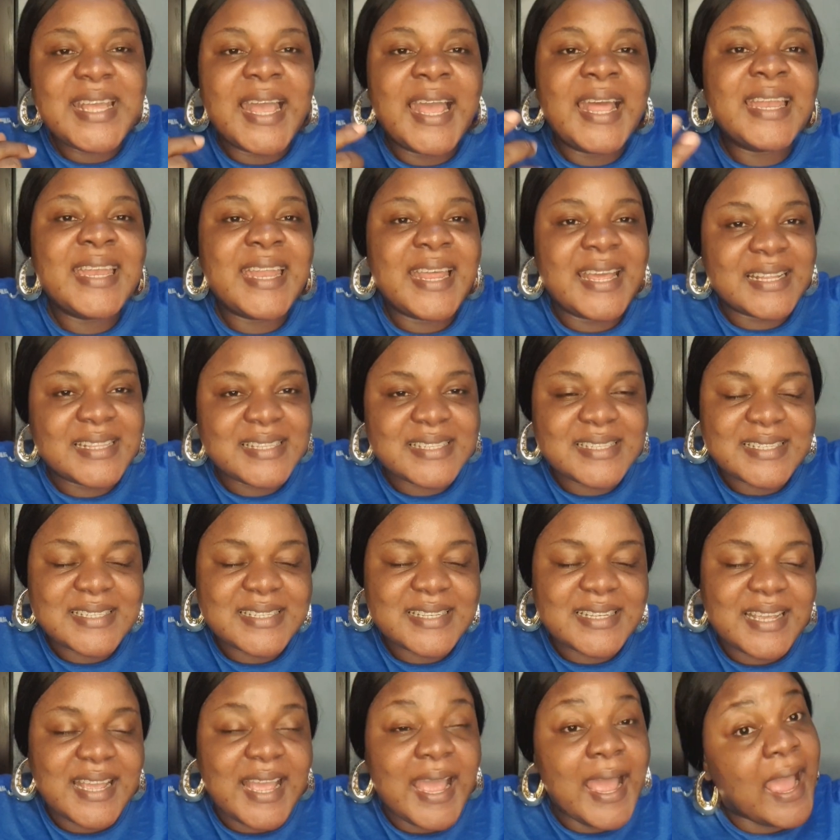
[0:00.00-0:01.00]
that
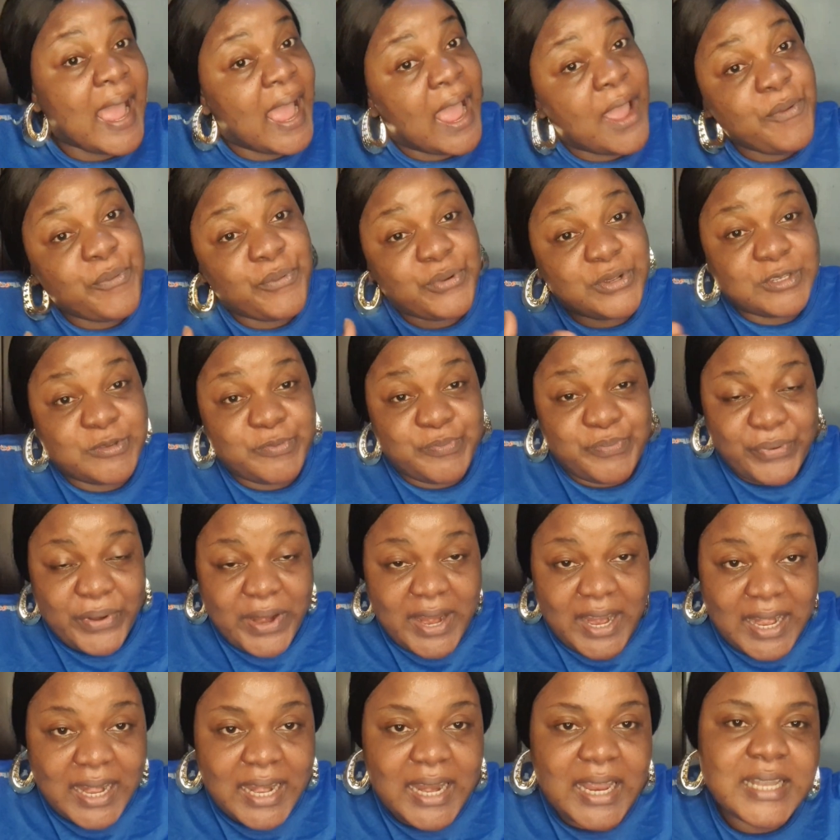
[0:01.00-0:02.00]
I was
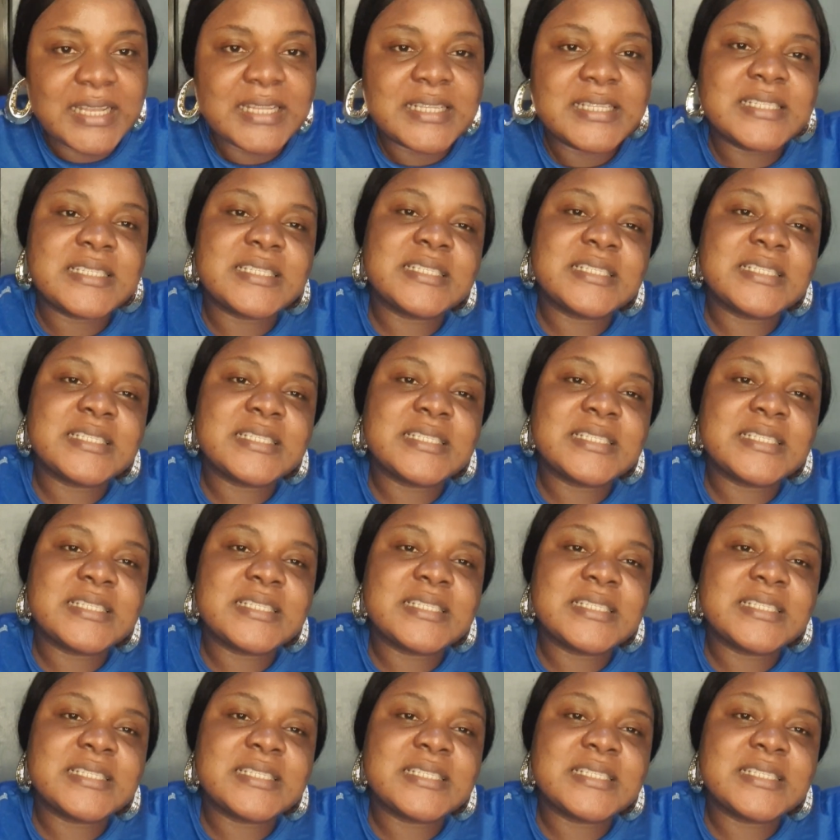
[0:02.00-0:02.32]
pregnant,